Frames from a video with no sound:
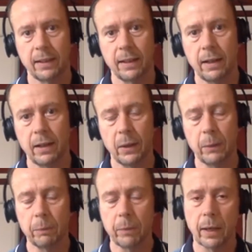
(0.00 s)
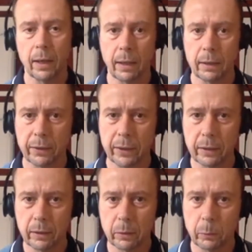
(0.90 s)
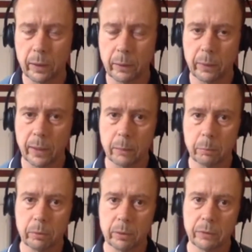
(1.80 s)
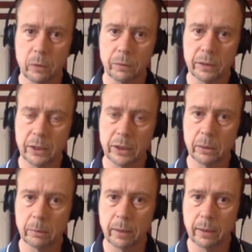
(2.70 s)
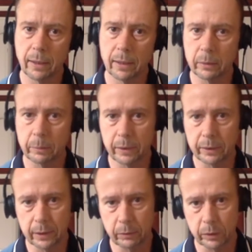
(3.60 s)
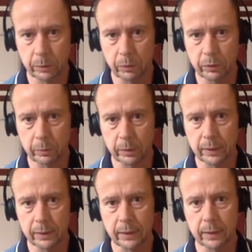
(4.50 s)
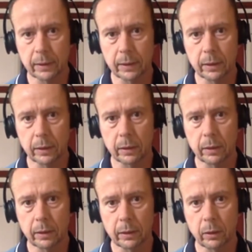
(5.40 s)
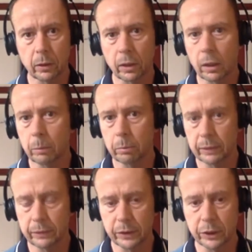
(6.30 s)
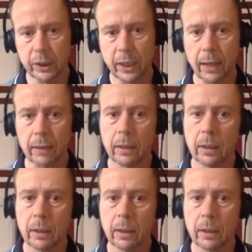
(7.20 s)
And I think we had a brief conversation about accountability and responsibility in our kind of previous chat,